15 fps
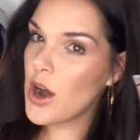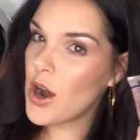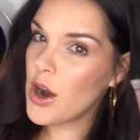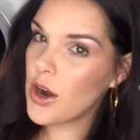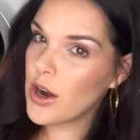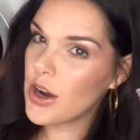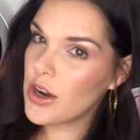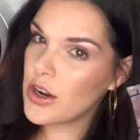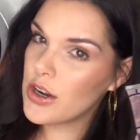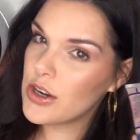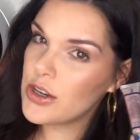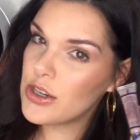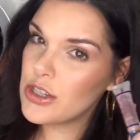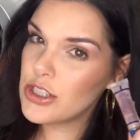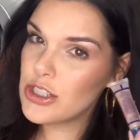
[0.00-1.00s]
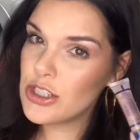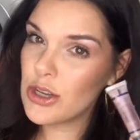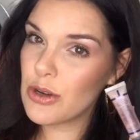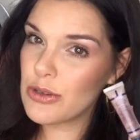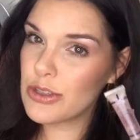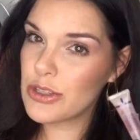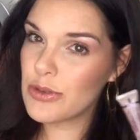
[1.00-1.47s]
our
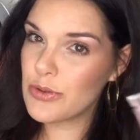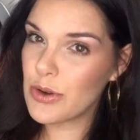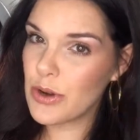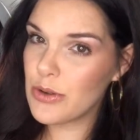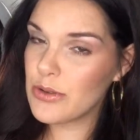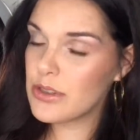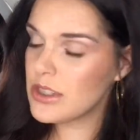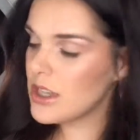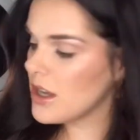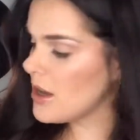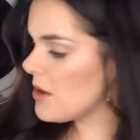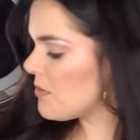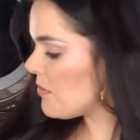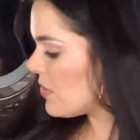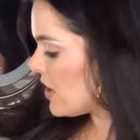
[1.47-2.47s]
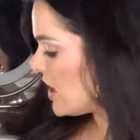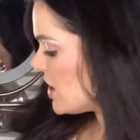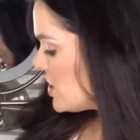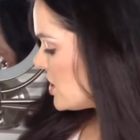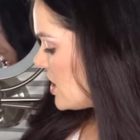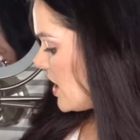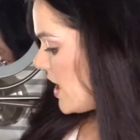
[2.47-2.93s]
Toasted Rose
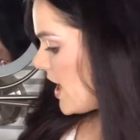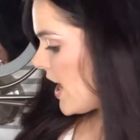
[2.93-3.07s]
blush,